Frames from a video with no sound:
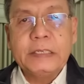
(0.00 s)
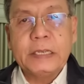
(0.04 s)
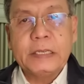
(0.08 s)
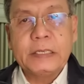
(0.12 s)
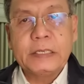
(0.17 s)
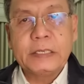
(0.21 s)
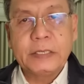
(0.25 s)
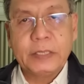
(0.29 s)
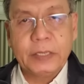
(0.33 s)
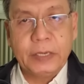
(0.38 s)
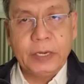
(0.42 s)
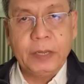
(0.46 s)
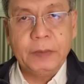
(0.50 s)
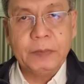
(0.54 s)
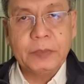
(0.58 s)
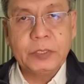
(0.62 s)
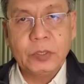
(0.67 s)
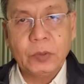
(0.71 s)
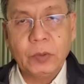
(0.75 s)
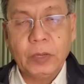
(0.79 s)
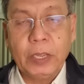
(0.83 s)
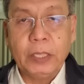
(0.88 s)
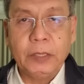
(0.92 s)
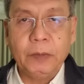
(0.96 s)
visa
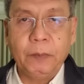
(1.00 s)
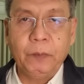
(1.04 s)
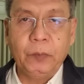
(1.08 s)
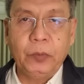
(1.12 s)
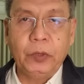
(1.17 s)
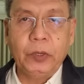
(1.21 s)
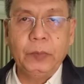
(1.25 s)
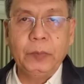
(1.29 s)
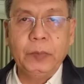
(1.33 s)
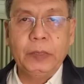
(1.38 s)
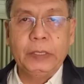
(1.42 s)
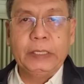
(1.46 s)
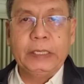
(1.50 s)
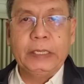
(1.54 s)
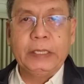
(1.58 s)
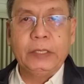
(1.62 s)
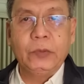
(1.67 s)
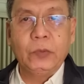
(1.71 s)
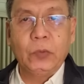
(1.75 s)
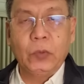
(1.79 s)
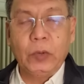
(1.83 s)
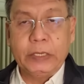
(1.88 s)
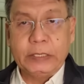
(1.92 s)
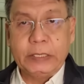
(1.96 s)
streams to get a
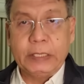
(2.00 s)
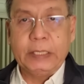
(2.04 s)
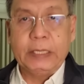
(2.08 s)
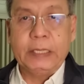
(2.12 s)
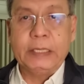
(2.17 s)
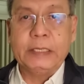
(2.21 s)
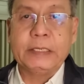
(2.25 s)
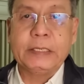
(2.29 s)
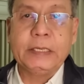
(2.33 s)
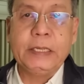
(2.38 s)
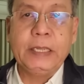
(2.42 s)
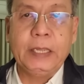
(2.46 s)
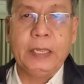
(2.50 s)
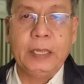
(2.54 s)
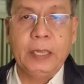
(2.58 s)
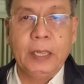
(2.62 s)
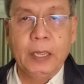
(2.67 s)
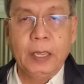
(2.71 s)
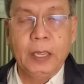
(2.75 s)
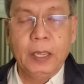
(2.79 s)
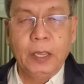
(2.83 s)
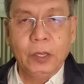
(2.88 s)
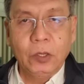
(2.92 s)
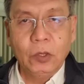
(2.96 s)
permanent residency.
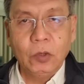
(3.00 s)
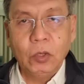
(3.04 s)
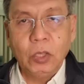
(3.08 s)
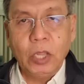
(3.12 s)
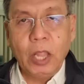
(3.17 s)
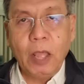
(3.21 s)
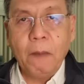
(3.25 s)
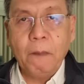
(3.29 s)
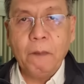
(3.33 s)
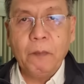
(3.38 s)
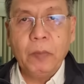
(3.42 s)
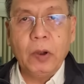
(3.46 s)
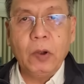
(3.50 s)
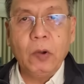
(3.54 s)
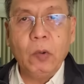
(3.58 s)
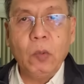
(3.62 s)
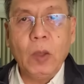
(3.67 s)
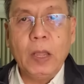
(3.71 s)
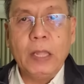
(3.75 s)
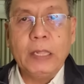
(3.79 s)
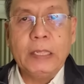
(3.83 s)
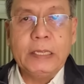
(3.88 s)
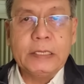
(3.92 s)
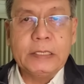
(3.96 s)
Yung number
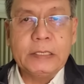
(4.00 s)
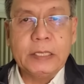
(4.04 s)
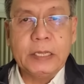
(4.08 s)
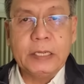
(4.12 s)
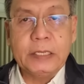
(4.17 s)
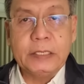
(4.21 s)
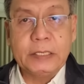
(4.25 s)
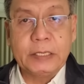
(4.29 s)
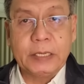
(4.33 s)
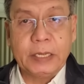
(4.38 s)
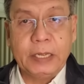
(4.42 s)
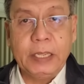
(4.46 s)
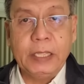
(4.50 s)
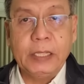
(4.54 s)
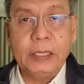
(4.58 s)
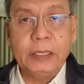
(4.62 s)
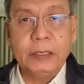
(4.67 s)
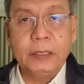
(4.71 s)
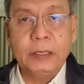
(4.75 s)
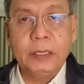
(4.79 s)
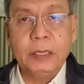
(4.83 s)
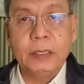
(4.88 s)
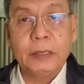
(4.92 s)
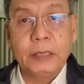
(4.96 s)
one is the
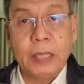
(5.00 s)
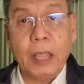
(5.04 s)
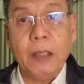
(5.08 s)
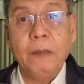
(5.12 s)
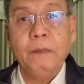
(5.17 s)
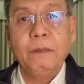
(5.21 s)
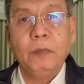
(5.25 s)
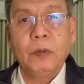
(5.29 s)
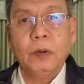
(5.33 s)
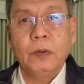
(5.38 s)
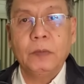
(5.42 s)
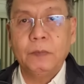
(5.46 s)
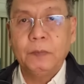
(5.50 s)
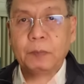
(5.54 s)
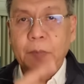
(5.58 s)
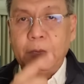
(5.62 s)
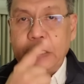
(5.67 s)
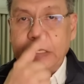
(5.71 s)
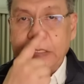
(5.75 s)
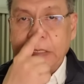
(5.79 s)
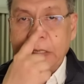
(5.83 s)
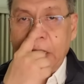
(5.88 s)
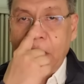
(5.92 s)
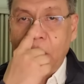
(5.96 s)
skilled type of
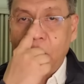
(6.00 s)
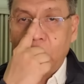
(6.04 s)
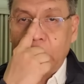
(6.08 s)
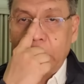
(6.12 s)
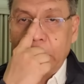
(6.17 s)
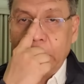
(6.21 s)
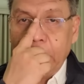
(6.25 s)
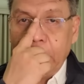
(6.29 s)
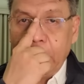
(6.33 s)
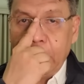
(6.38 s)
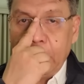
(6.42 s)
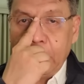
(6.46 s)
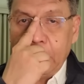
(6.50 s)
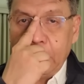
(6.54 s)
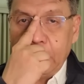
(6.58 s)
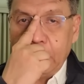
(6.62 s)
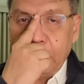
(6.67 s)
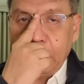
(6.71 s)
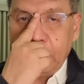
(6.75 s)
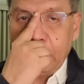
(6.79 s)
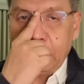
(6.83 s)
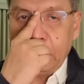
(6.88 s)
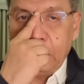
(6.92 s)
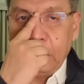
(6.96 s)
visa
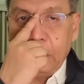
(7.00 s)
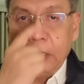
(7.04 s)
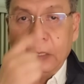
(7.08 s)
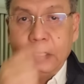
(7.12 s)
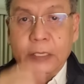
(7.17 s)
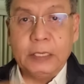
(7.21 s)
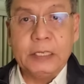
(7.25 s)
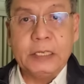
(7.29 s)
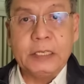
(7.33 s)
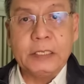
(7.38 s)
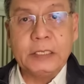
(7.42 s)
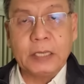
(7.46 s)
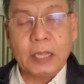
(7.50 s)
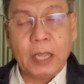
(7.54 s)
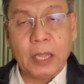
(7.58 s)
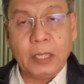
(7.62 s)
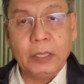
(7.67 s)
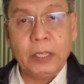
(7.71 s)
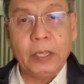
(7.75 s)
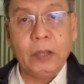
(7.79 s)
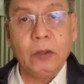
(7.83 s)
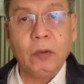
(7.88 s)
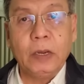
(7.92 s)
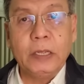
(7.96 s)
wherein this is
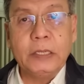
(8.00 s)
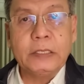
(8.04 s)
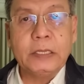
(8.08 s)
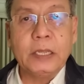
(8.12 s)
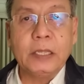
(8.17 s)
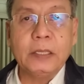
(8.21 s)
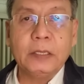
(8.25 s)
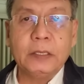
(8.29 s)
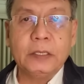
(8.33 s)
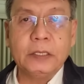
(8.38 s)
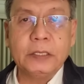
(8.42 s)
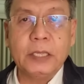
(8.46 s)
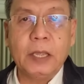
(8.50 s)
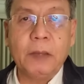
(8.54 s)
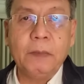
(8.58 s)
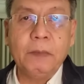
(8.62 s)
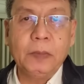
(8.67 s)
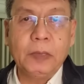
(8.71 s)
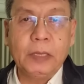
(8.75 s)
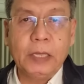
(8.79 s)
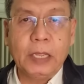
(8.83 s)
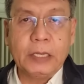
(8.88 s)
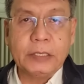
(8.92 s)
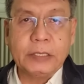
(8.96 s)
categorized under
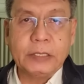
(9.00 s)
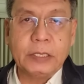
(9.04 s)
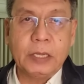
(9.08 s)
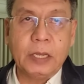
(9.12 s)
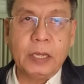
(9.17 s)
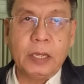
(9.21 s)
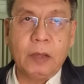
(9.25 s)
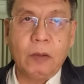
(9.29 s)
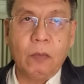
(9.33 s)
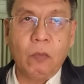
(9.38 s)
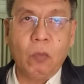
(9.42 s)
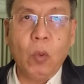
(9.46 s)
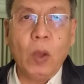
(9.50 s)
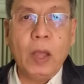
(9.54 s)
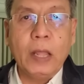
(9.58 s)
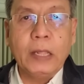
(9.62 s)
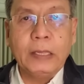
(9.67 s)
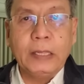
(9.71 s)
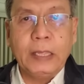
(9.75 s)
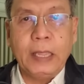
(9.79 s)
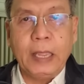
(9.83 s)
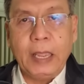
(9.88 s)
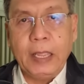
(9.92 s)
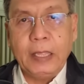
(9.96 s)
subclass
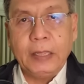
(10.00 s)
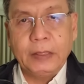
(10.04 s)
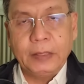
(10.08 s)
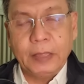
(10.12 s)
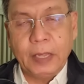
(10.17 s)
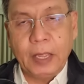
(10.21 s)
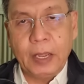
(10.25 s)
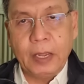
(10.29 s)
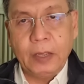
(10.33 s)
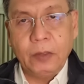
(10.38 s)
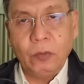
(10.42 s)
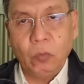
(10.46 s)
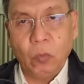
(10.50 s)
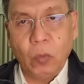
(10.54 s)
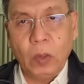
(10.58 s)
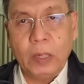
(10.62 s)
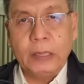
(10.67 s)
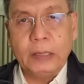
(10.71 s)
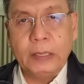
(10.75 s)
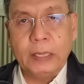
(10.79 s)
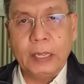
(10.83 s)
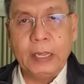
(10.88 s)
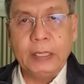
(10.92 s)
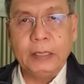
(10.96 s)
189,
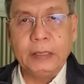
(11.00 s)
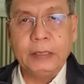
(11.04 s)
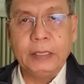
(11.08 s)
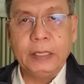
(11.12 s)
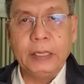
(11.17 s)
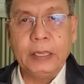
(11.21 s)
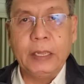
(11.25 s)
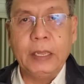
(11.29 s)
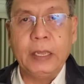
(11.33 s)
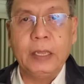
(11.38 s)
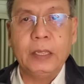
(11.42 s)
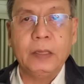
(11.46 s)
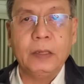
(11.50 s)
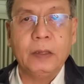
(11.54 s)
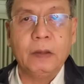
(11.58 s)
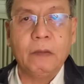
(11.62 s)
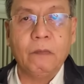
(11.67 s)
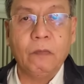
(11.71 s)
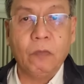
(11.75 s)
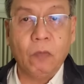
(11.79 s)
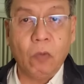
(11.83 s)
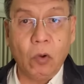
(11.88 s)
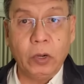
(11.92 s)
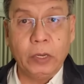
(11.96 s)
190, and
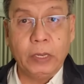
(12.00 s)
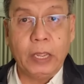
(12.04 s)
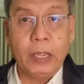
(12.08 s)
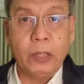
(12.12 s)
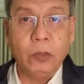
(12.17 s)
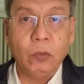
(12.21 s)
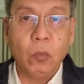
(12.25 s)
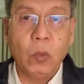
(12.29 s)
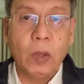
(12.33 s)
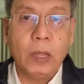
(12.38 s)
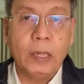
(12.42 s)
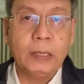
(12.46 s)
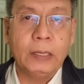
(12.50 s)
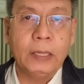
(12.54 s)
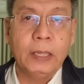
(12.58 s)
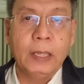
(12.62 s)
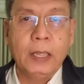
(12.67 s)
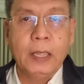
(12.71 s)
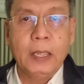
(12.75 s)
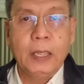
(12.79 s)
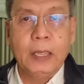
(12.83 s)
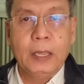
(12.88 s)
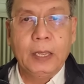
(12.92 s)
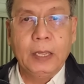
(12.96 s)
491.
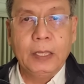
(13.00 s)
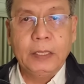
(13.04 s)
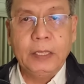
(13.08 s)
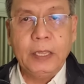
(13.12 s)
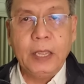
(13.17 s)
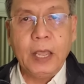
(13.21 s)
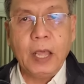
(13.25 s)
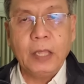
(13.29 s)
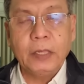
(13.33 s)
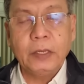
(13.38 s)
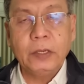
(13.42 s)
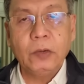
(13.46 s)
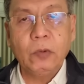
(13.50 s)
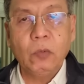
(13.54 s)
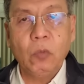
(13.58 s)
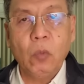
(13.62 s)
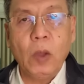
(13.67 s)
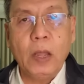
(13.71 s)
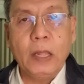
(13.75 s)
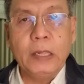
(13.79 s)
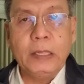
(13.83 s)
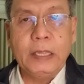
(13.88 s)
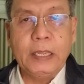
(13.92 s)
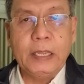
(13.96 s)
And the other
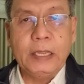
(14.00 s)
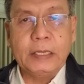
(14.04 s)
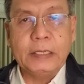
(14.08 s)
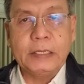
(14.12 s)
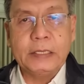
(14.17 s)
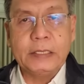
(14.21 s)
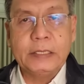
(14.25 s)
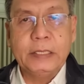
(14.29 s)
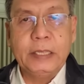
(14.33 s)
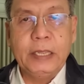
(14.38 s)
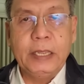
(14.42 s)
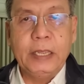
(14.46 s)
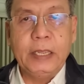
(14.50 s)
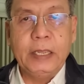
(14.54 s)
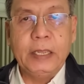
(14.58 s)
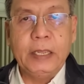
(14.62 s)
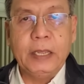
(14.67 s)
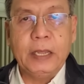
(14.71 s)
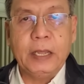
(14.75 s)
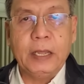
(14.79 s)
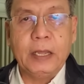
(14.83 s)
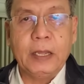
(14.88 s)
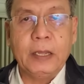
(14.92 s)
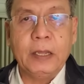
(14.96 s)
one is
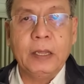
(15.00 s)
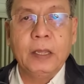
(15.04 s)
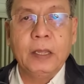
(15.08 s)
the